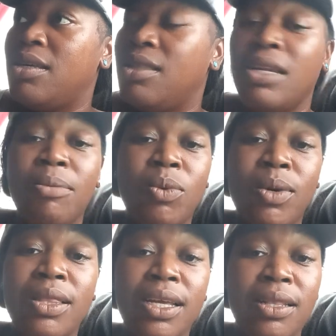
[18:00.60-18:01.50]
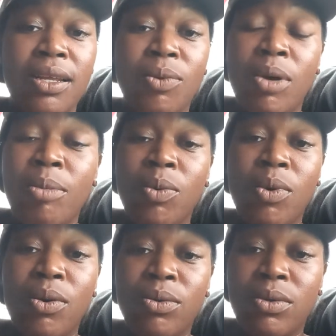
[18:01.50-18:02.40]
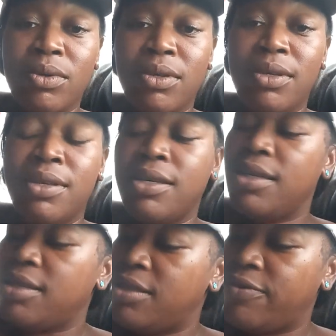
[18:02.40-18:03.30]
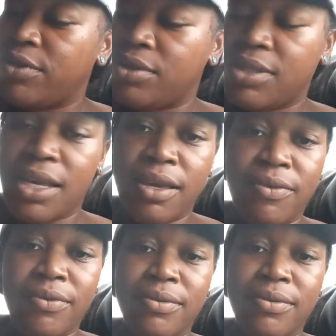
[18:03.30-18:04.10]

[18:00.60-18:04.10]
the number one thing that a woman wants is to feel safe.